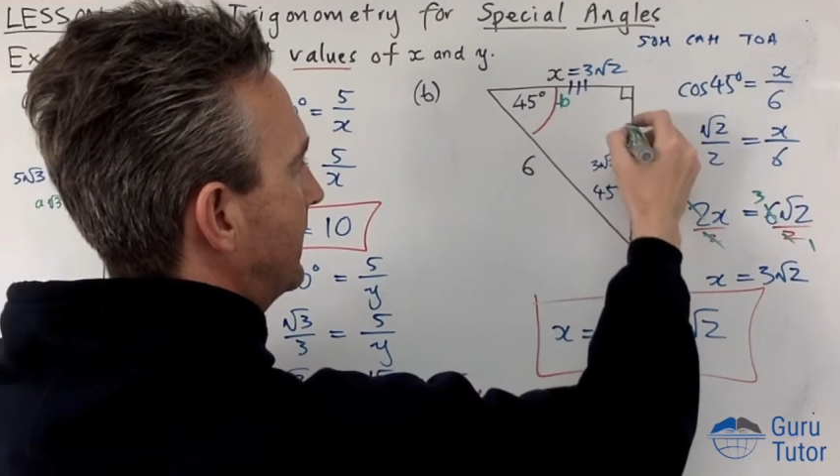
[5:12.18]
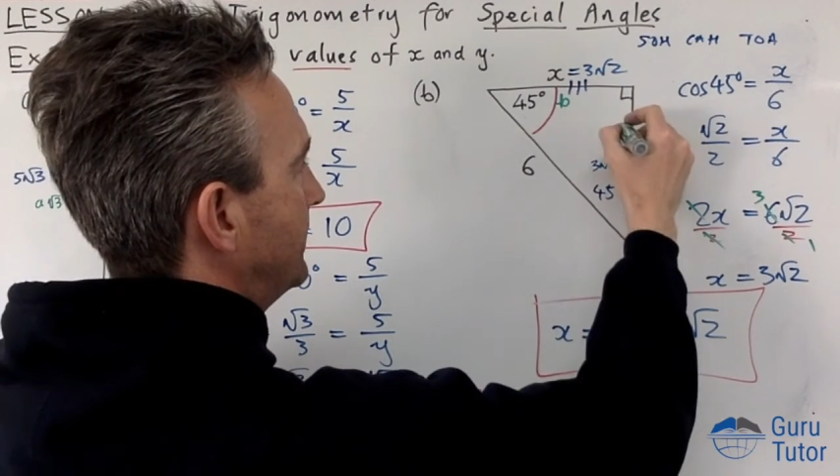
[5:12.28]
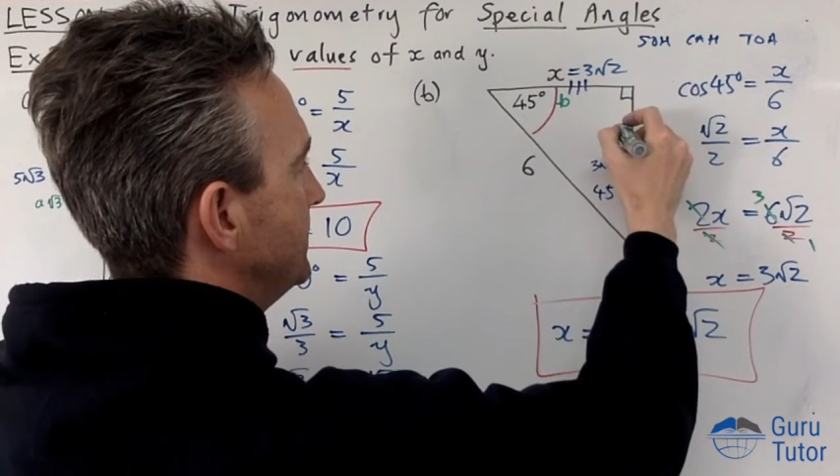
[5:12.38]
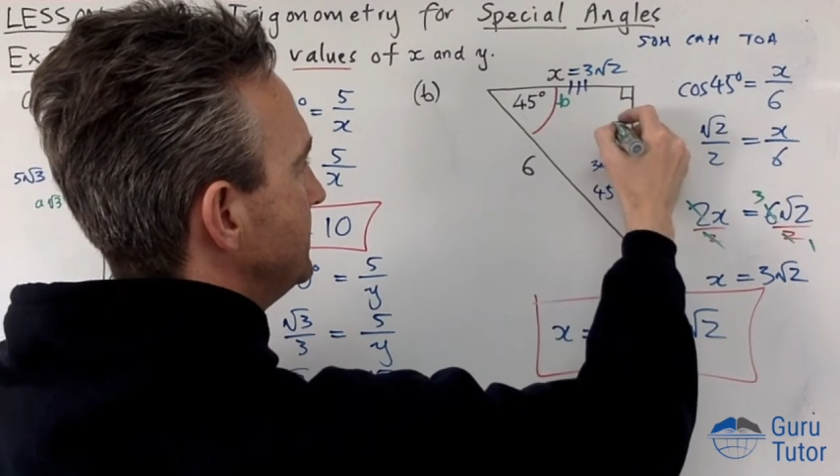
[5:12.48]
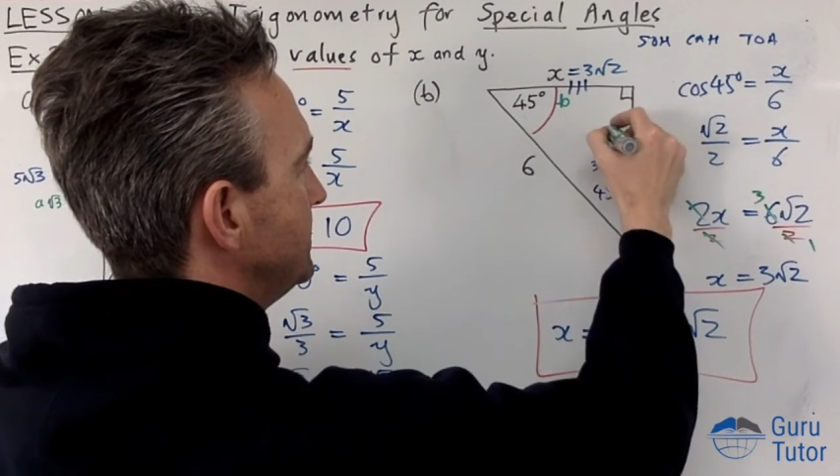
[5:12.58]

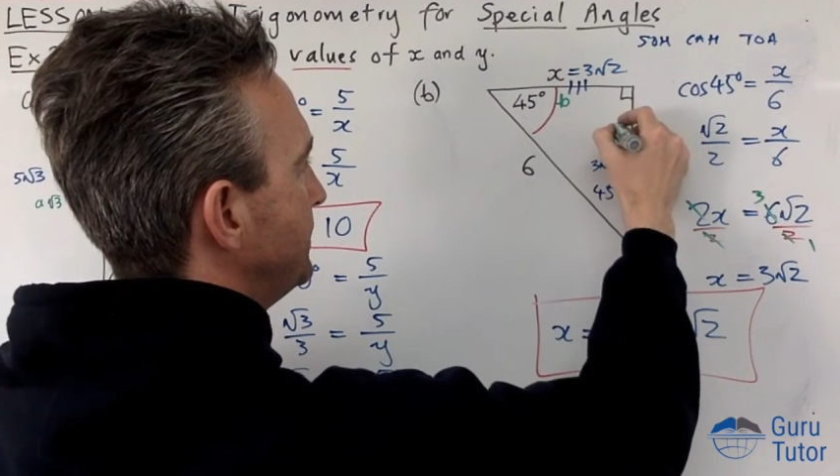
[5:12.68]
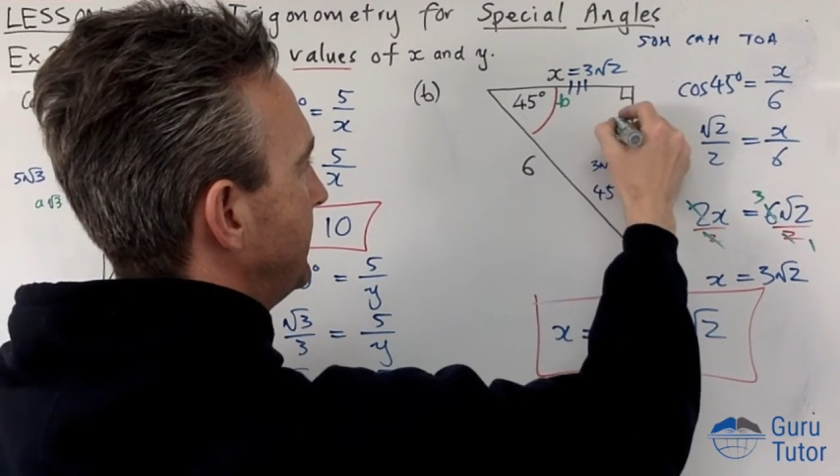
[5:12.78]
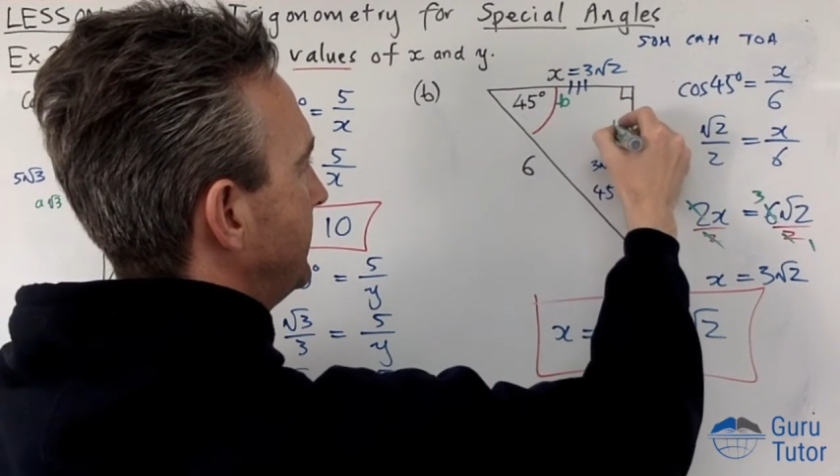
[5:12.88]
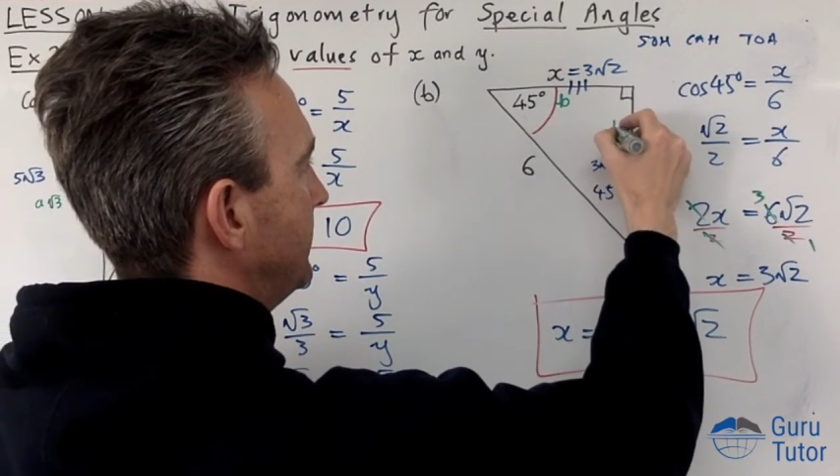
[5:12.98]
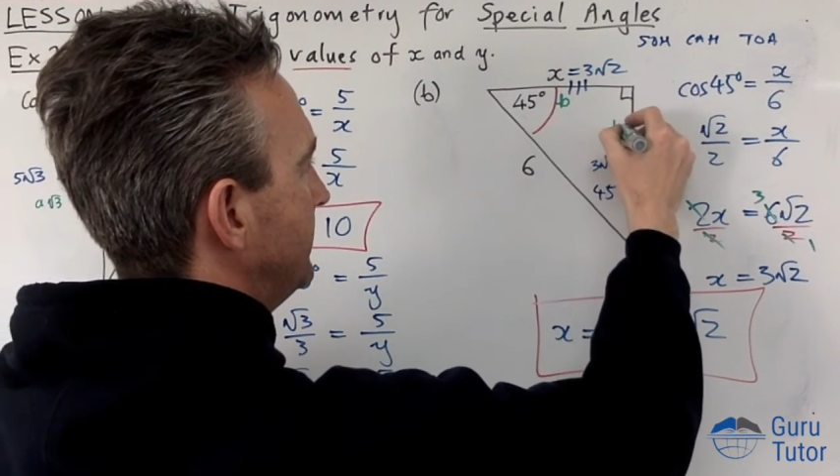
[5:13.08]
and this is
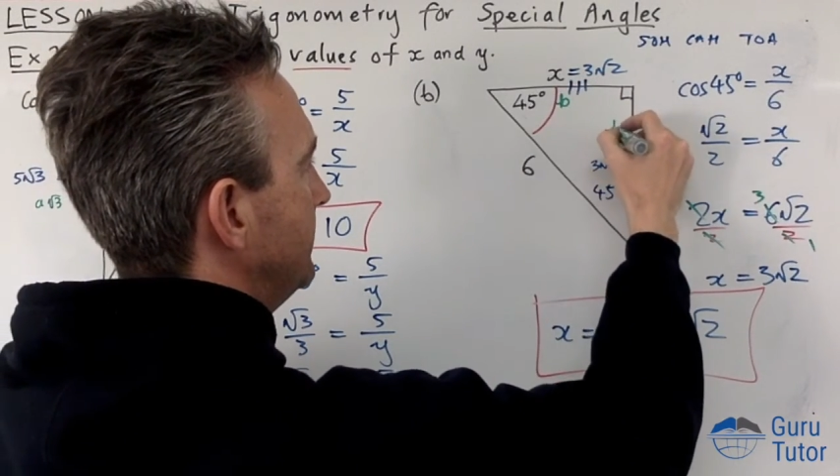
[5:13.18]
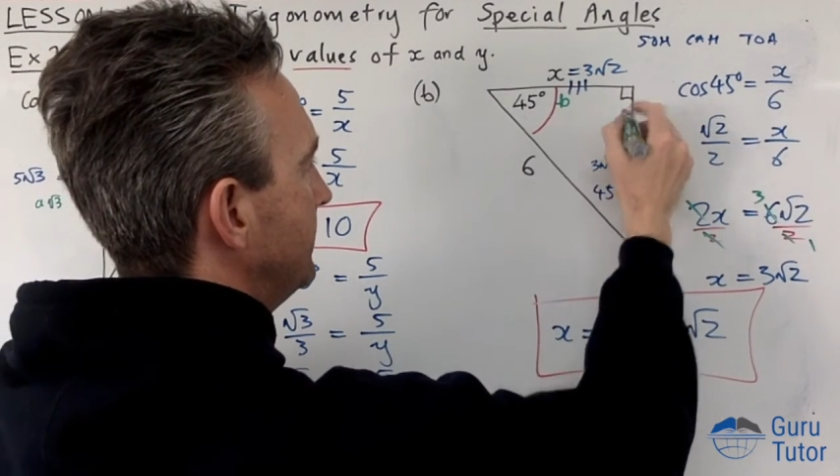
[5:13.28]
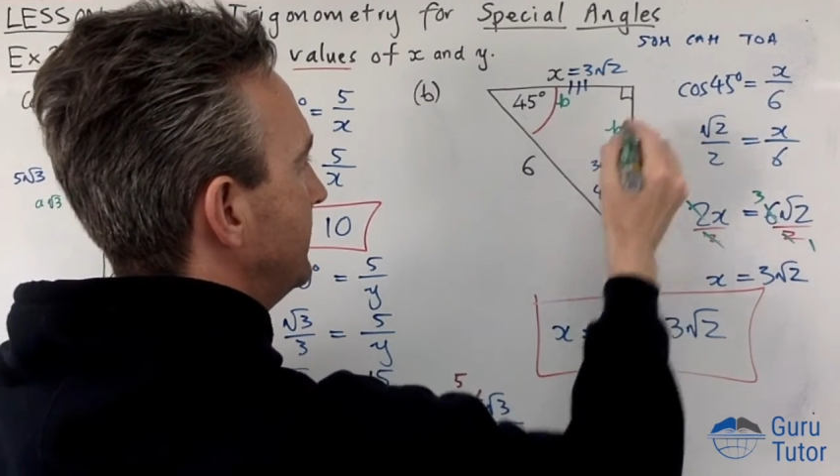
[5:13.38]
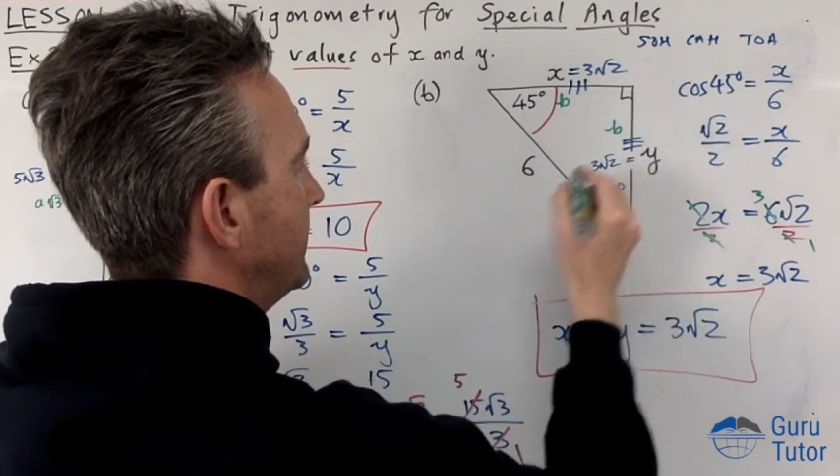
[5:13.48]
b,